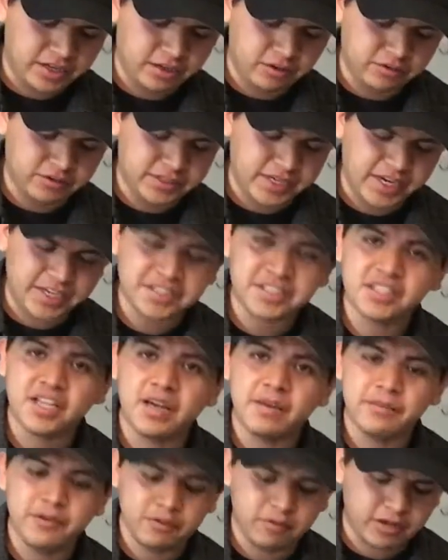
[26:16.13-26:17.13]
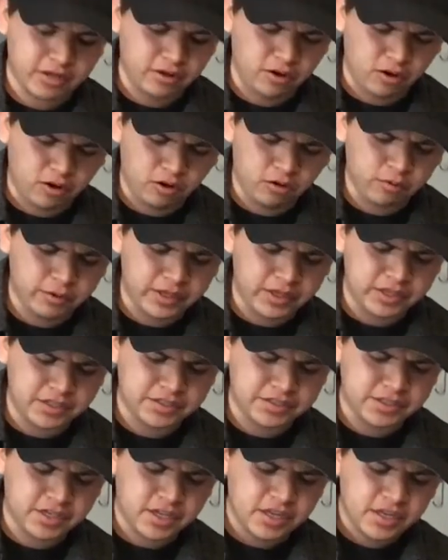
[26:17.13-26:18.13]
text them, you can
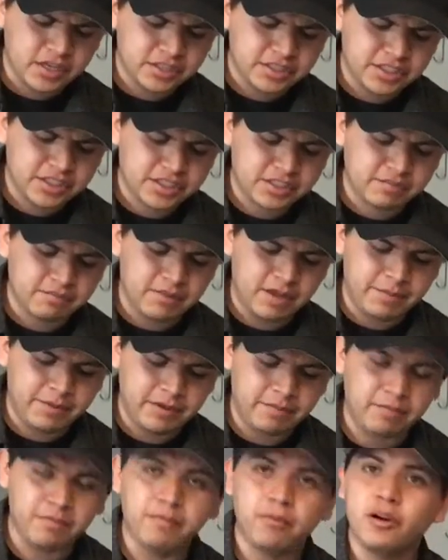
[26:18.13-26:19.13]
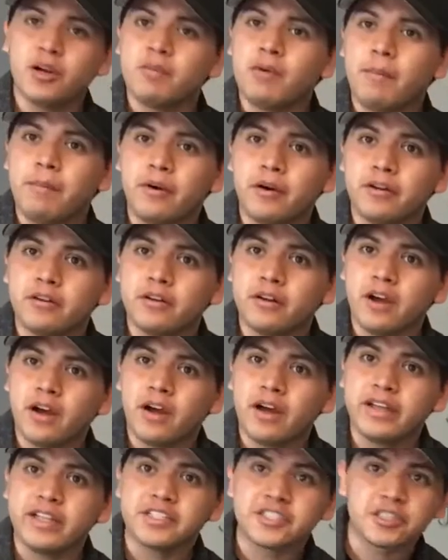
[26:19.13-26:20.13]
always just maybe put them up on
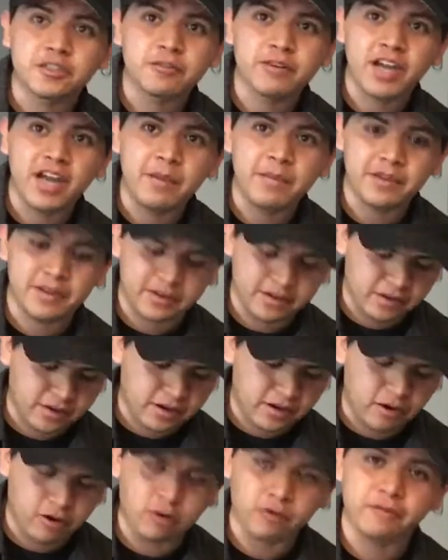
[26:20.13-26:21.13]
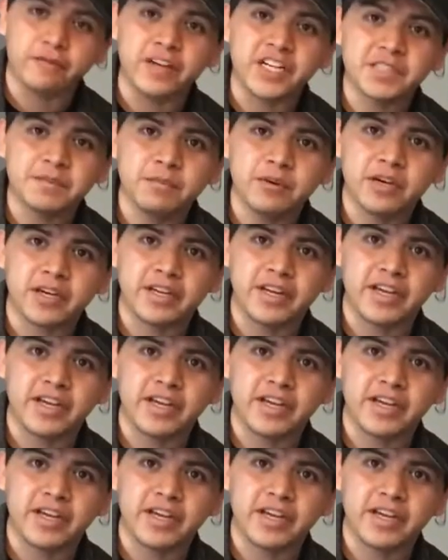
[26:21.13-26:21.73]
Instagram and or Facebook,